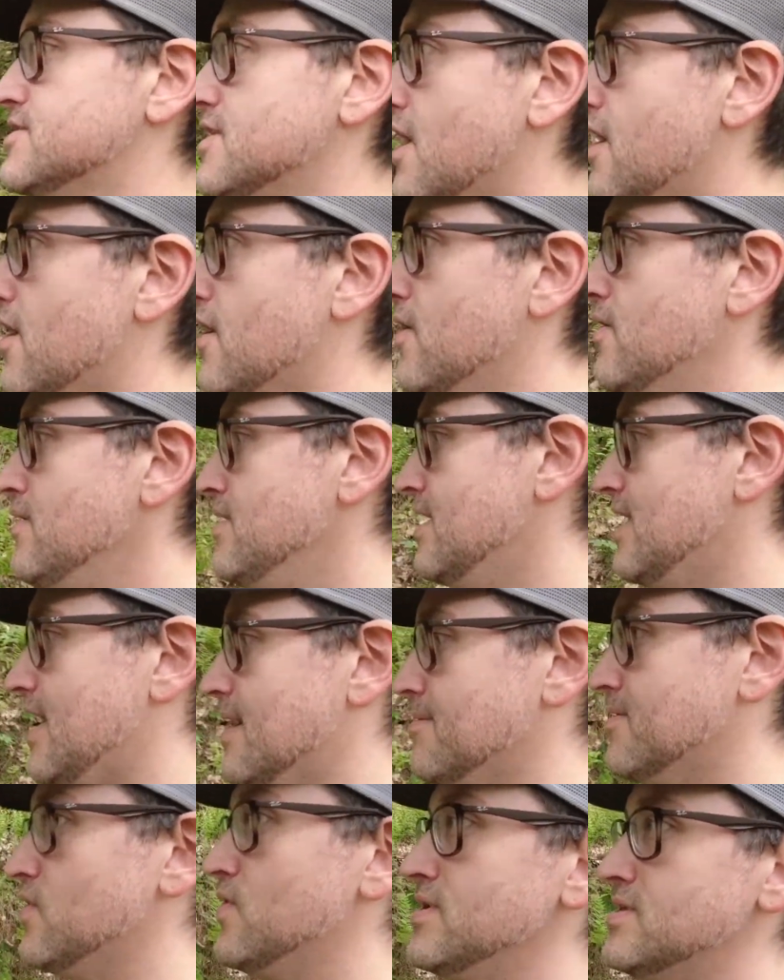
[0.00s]
So
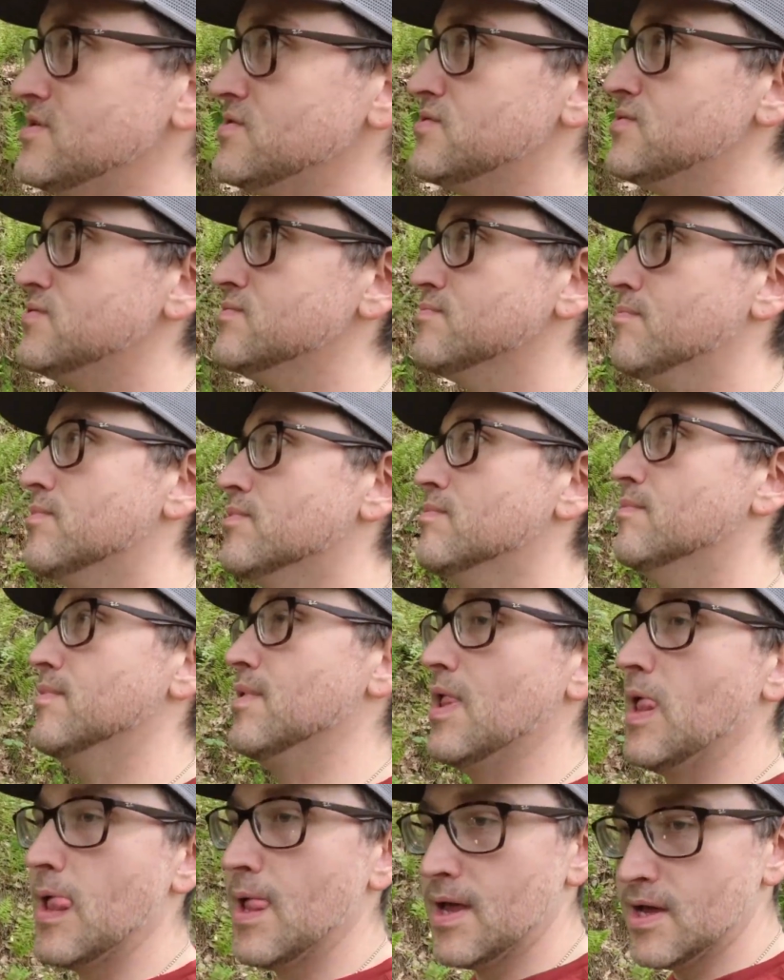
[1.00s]
I'm going to
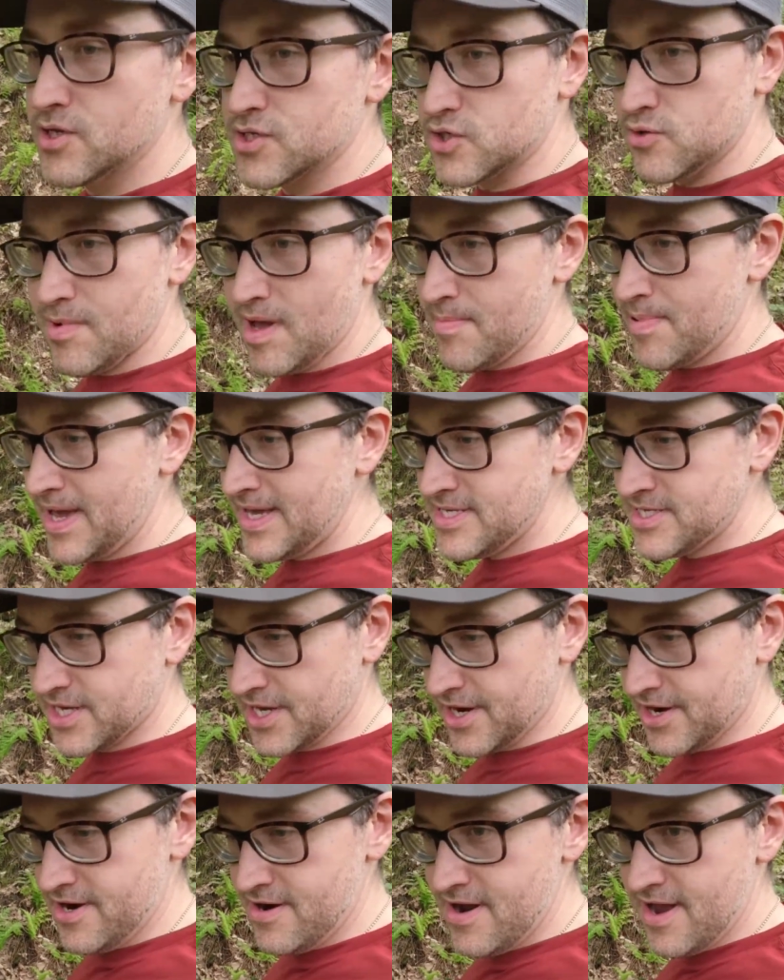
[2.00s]
do my best
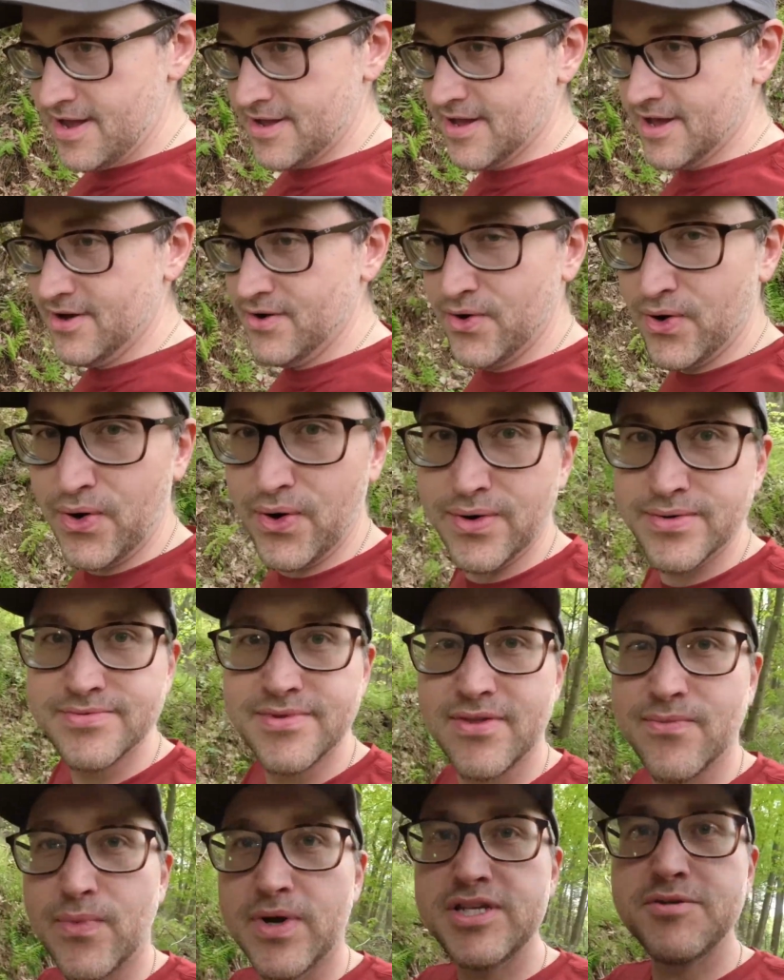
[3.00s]
here.
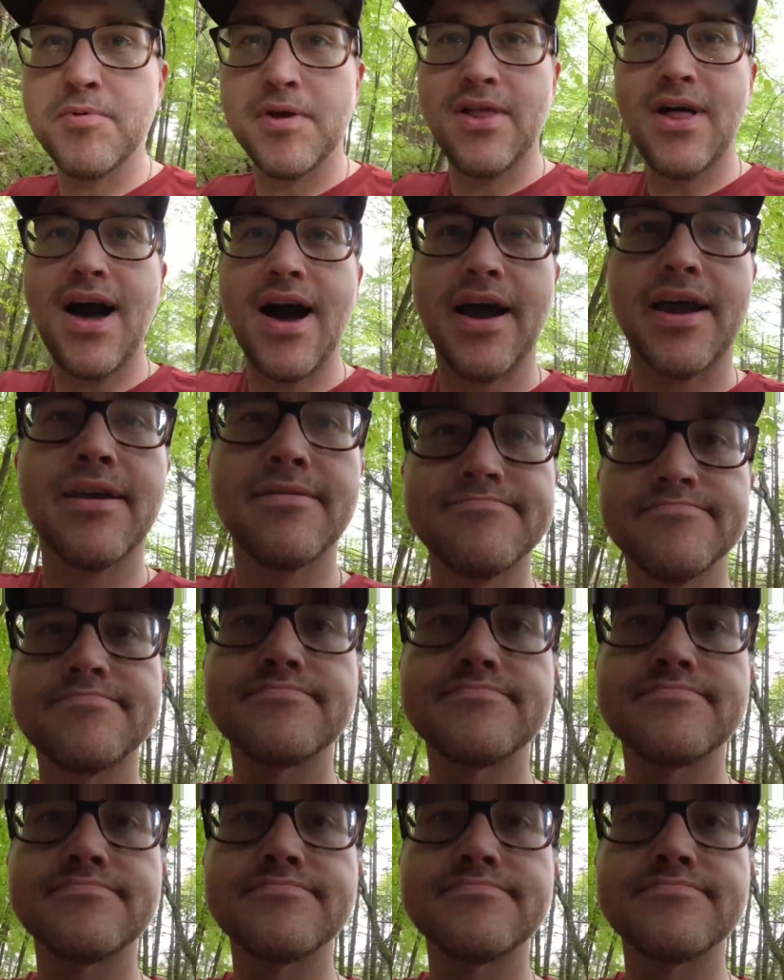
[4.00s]
Wish me luck.